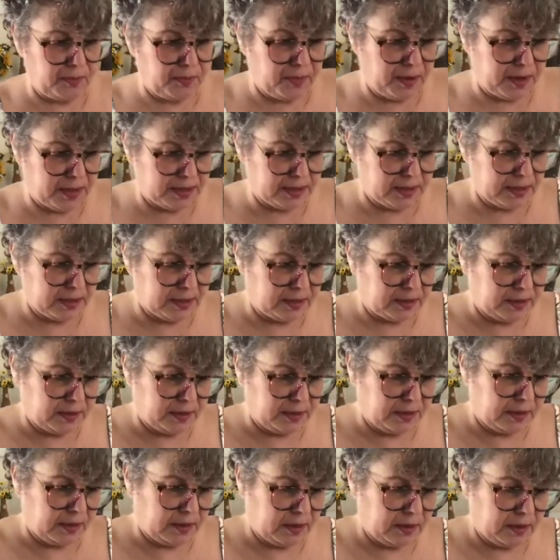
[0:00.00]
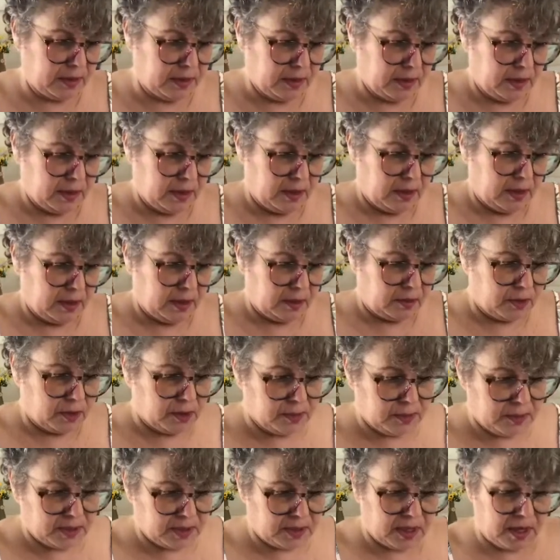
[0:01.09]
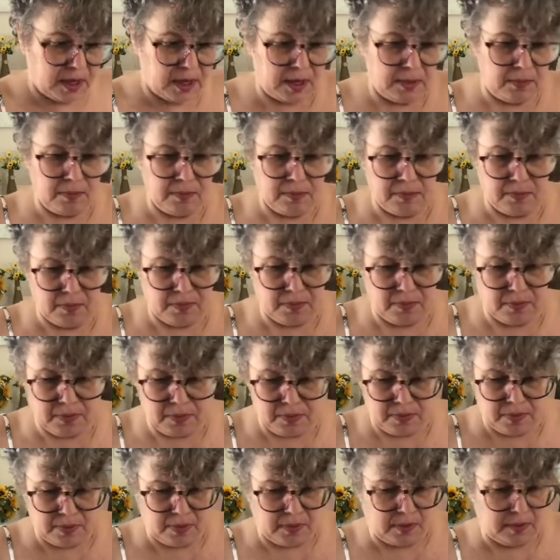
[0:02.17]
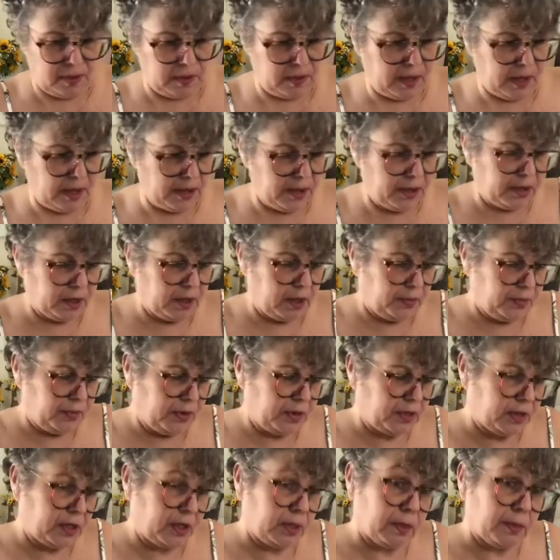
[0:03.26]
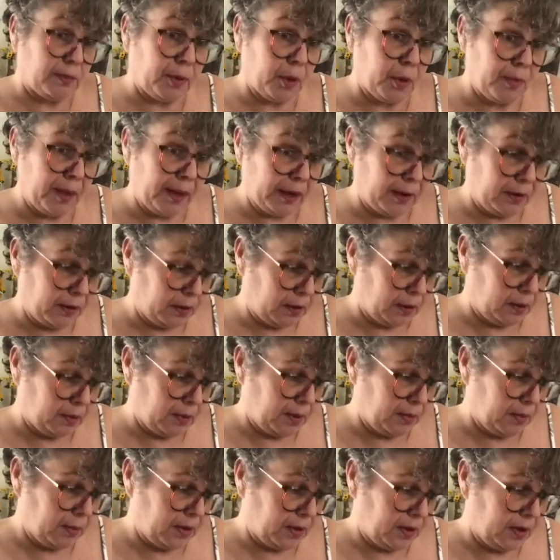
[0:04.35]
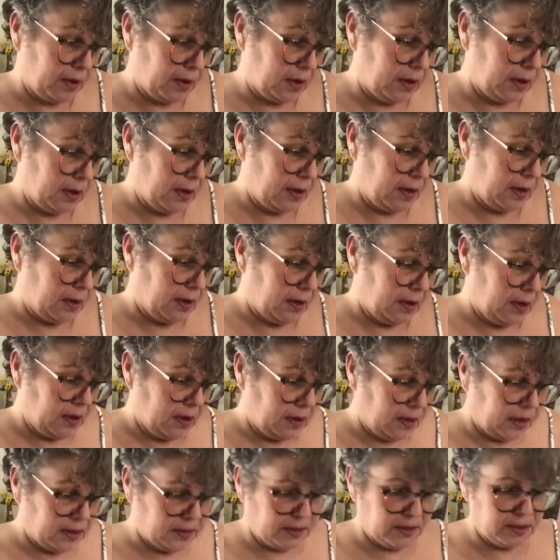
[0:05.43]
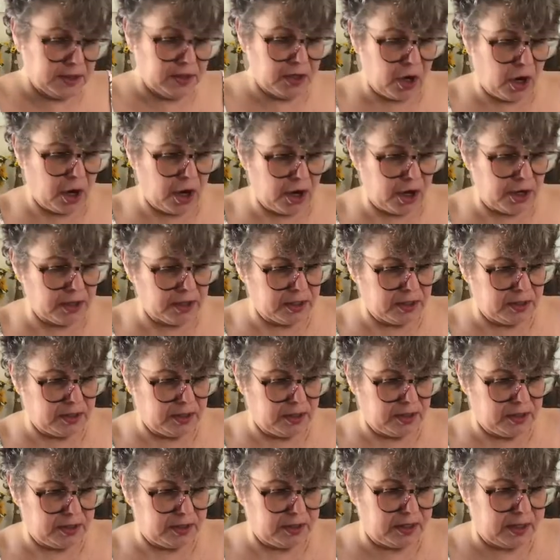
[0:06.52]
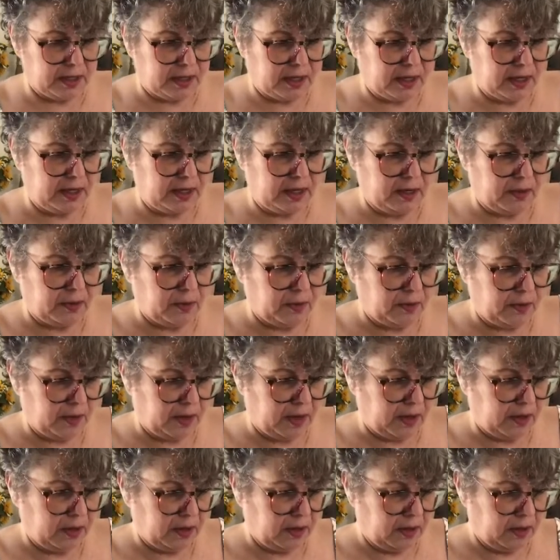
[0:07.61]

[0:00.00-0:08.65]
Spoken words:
presents during the Christmas time, now you can appreciate the bow maker a little bit more. This is an arch. It's just like any other thing.